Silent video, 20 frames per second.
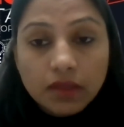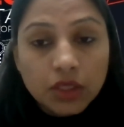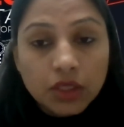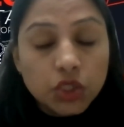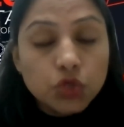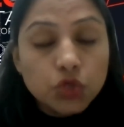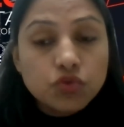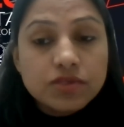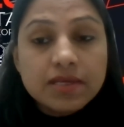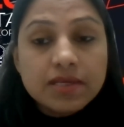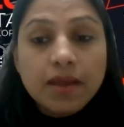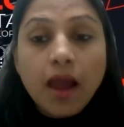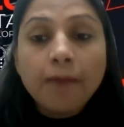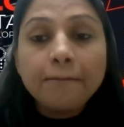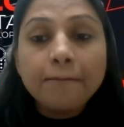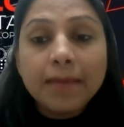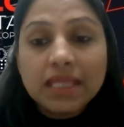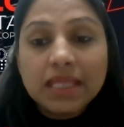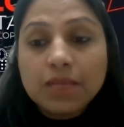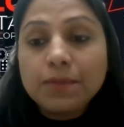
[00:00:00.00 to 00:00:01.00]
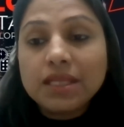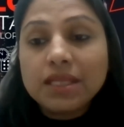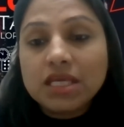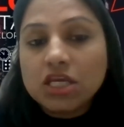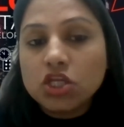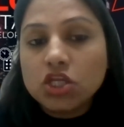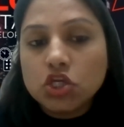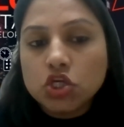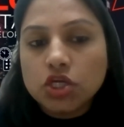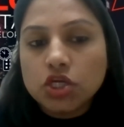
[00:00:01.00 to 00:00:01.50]
You see many
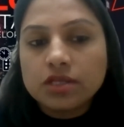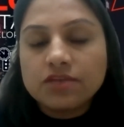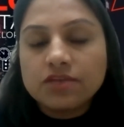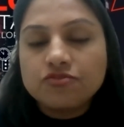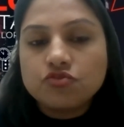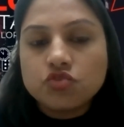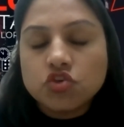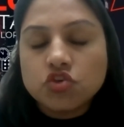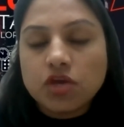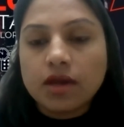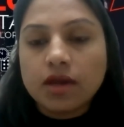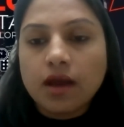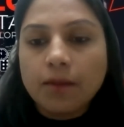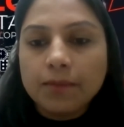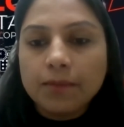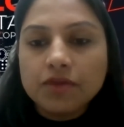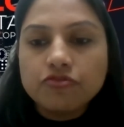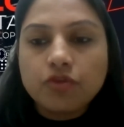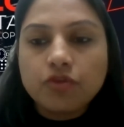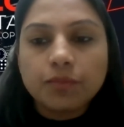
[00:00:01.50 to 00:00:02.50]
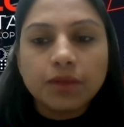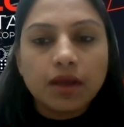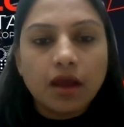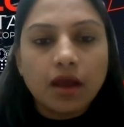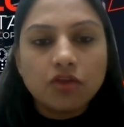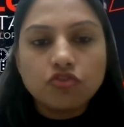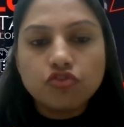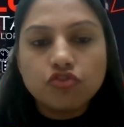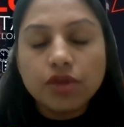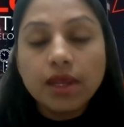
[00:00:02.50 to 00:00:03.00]
initiatives which are coming from the
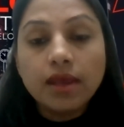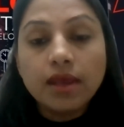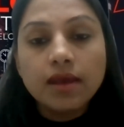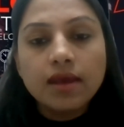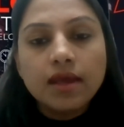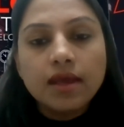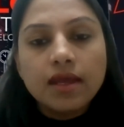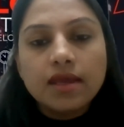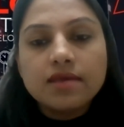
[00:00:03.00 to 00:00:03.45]
country